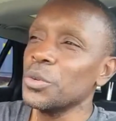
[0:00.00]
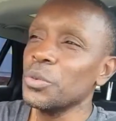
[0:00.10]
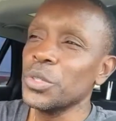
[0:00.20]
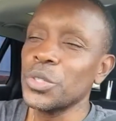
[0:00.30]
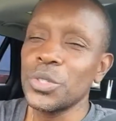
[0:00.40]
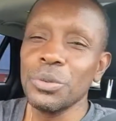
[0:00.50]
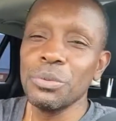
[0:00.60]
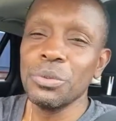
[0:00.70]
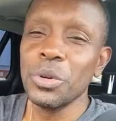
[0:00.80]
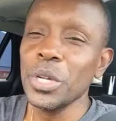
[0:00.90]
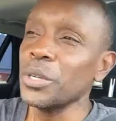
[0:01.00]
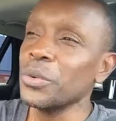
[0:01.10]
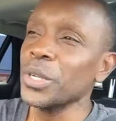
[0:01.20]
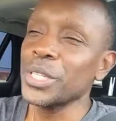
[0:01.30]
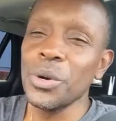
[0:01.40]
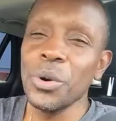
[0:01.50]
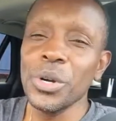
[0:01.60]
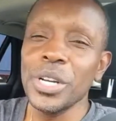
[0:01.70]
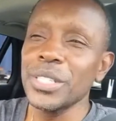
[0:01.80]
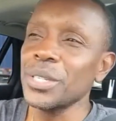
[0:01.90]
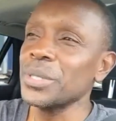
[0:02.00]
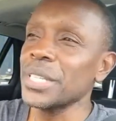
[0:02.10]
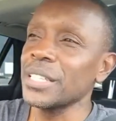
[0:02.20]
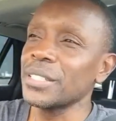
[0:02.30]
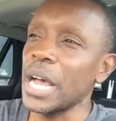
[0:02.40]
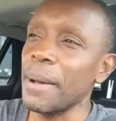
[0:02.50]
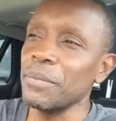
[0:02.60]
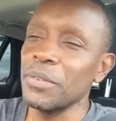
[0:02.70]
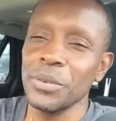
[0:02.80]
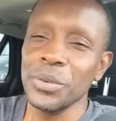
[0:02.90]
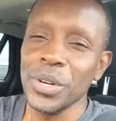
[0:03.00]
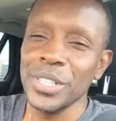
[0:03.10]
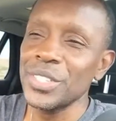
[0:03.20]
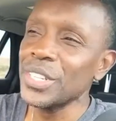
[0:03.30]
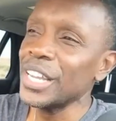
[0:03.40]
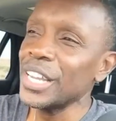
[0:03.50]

was really really cool because it was at the top of everyone's